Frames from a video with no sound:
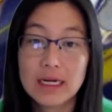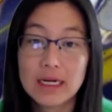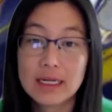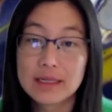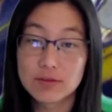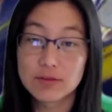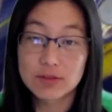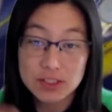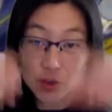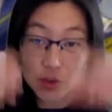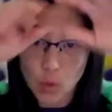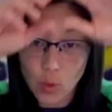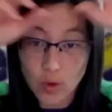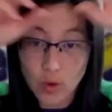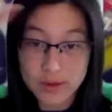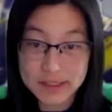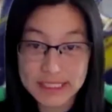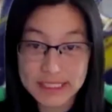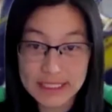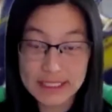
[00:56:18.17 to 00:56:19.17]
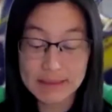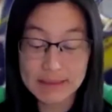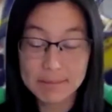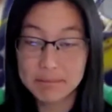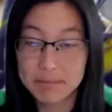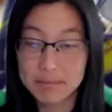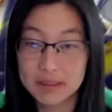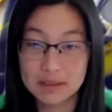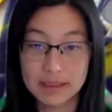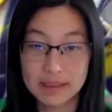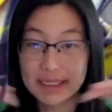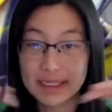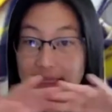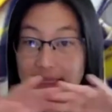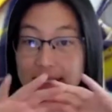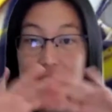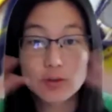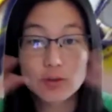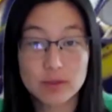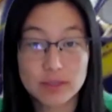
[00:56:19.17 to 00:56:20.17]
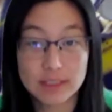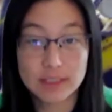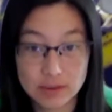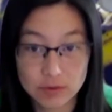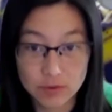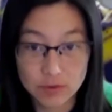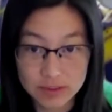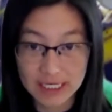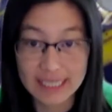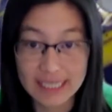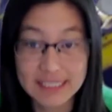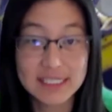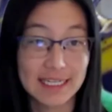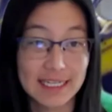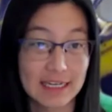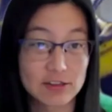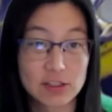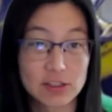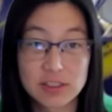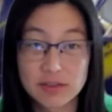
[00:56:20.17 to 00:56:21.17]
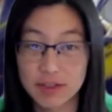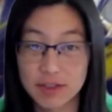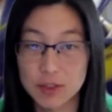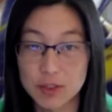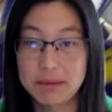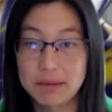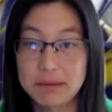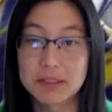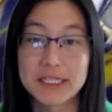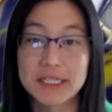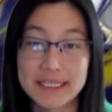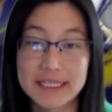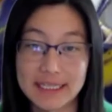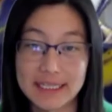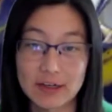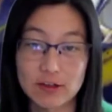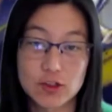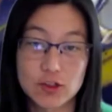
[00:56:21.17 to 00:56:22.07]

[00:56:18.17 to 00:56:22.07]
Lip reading: There was a core team, but like literally there were tens of thousands of other people in there.